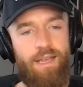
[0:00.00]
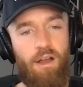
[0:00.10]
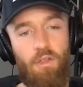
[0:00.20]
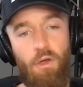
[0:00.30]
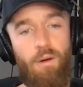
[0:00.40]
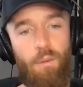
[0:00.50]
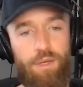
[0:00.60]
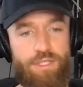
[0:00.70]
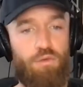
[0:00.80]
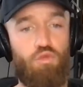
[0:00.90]
And although I
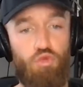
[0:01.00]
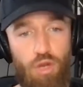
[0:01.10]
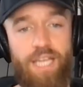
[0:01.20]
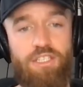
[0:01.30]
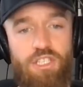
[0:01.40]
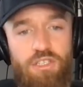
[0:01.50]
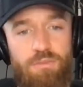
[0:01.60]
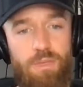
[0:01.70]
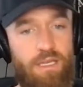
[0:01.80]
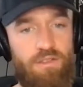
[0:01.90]
wasn't
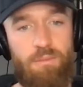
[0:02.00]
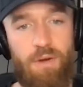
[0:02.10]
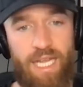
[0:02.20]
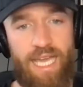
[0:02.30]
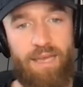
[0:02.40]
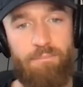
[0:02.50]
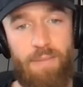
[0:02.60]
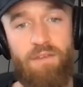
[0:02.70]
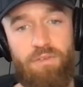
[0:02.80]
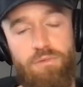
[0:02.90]
rich because of the money I
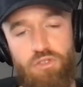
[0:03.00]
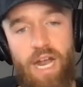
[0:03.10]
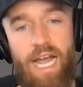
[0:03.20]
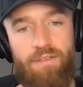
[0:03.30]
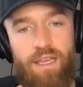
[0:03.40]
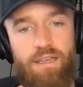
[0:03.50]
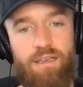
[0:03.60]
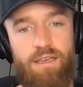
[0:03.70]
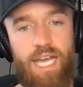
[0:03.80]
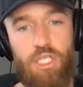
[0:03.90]
made from
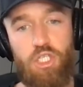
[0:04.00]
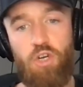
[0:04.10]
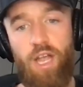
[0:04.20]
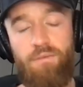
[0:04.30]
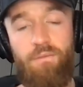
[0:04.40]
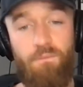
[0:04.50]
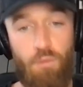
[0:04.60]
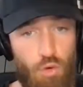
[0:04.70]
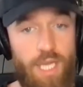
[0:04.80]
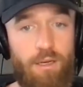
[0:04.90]
driving, I sure had
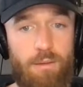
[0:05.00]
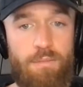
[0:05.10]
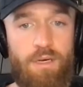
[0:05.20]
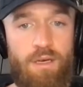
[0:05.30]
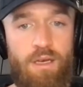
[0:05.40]
freedom